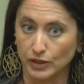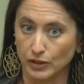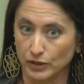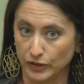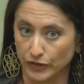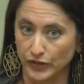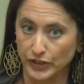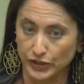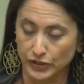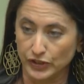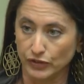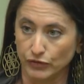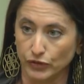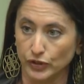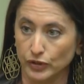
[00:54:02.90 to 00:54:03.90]
all of these
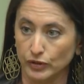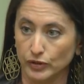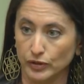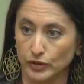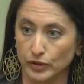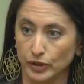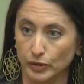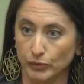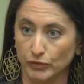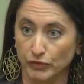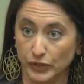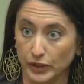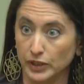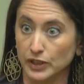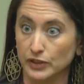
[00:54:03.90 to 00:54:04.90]
different um,
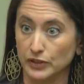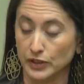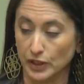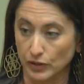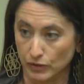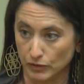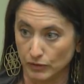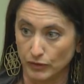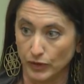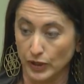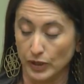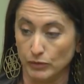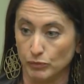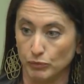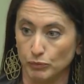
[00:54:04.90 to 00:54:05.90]
feelings and,
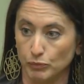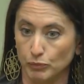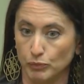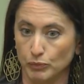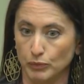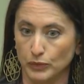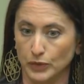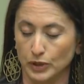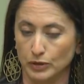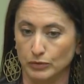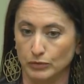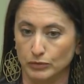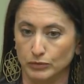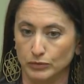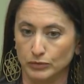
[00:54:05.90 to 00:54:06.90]
and
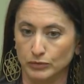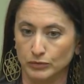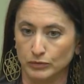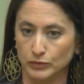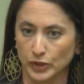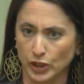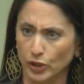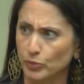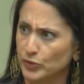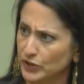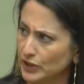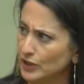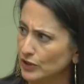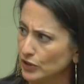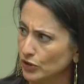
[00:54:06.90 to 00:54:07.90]
um, harms
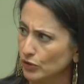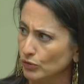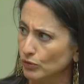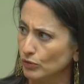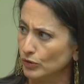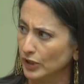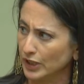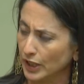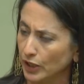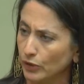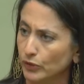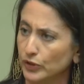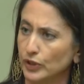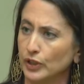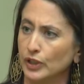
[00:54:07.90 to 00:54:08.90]
into
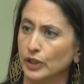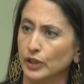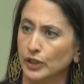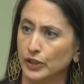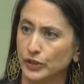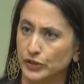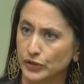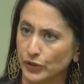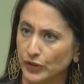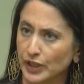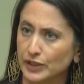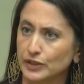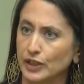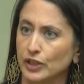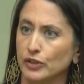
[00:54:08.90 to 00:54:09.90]
account. So
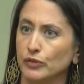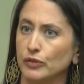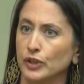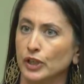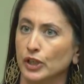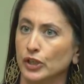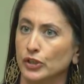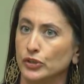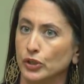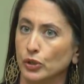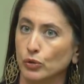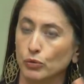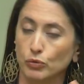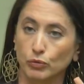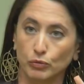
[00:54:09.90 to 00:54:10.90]
that's kind of,
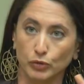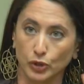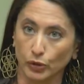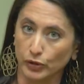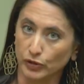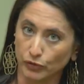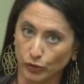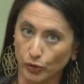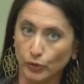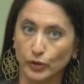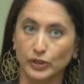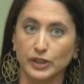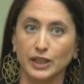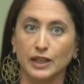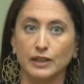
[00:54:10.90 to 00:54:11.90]
so going
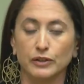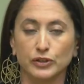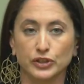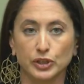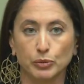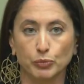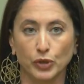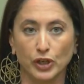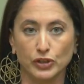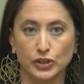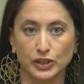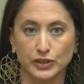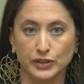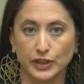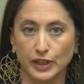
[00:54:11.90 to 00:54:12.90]
forward, again, there's some
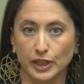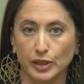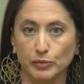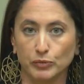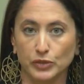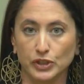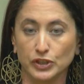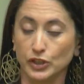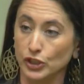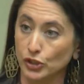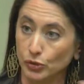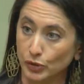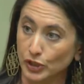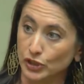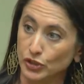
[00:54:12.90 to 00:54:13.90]
projects that I'm
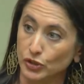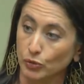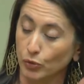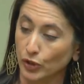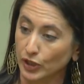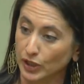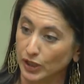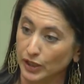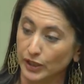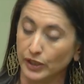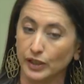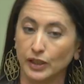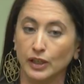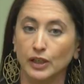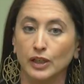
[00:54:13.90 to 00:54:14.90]
continuing to work on,
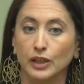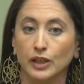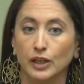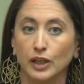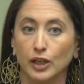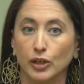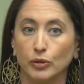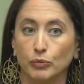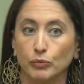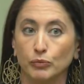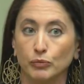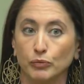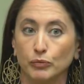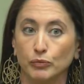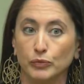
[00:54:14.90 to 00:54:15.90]
um,
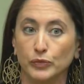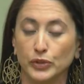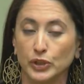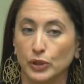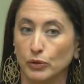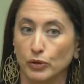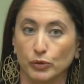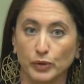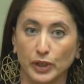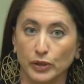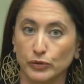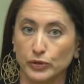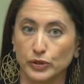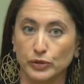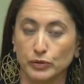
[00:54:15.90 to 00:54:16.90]
you know,
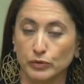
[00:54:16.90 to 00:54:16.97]
around